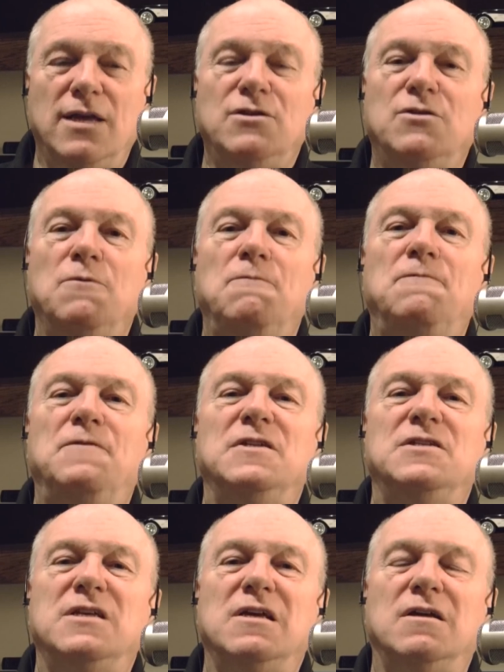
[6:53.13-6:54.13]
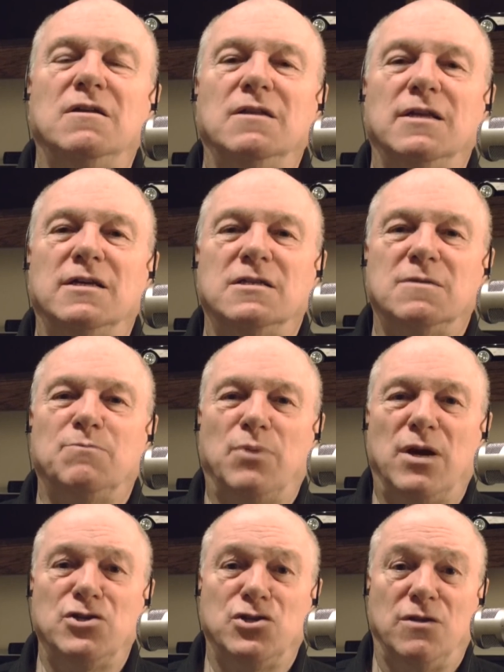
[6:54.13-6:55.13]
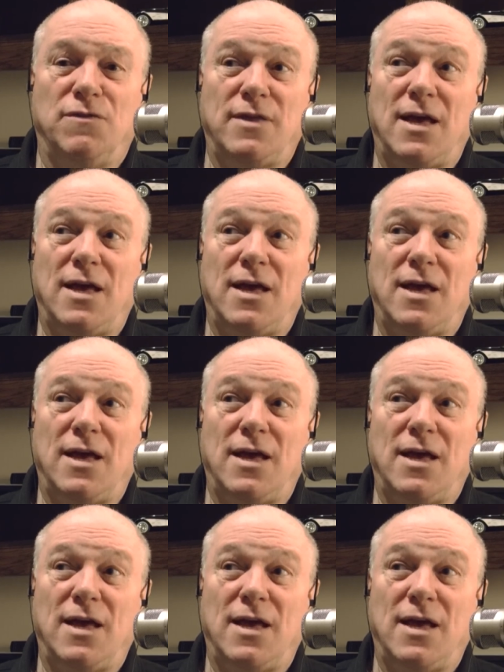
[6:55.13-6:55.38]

into physical expression.